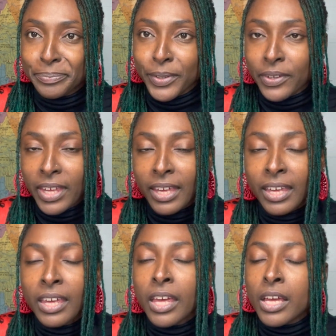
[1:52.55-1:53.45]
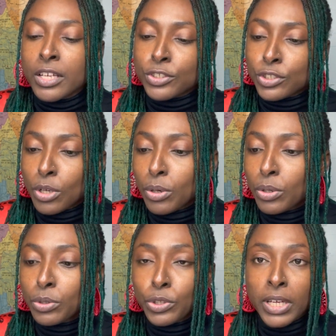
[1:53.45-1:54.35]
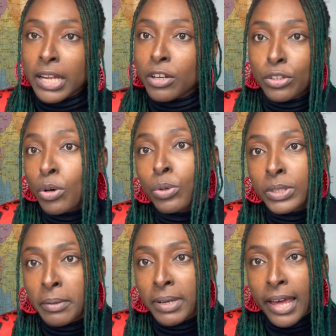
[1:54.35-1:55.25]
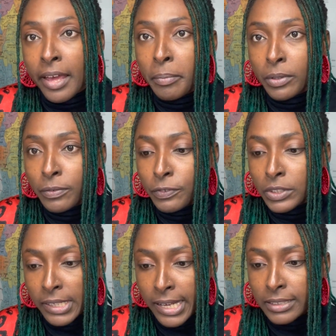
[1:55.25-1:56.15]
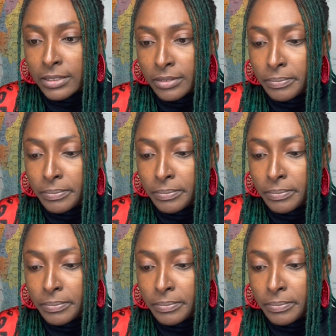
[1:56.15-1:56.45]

Okay, so you cannot hold them liable for that.